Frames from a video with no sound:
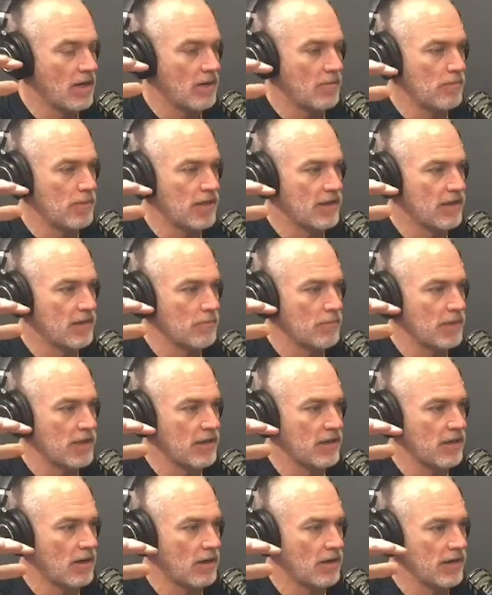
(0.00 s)
but
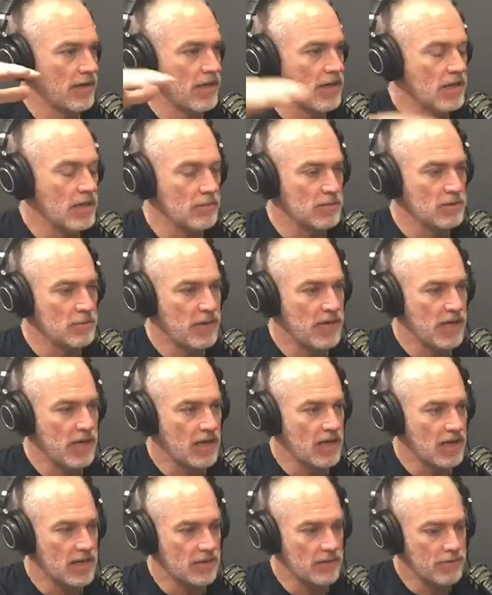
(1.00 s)
are incomes being
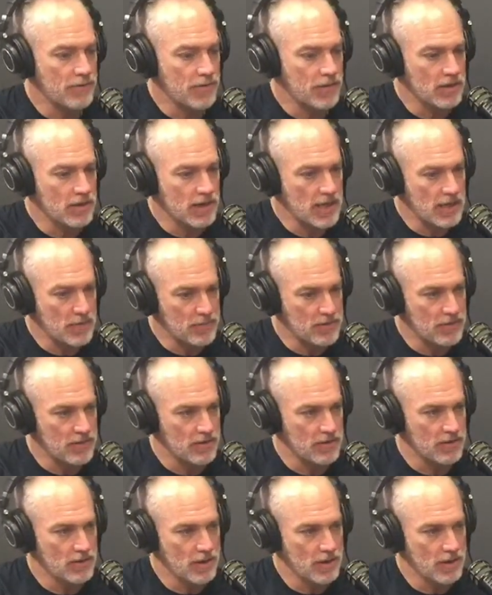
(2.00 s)
kind of kept